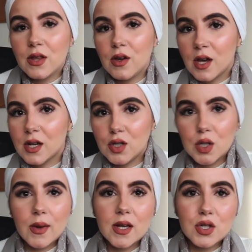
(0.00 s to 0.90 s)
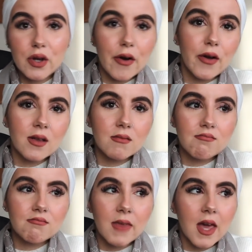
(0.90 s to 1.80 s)
you can do it during
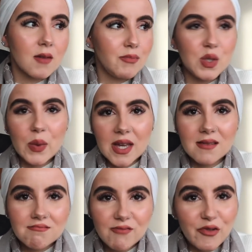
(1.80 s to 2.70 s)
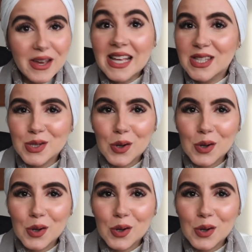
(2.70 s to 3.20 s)
like between feeds,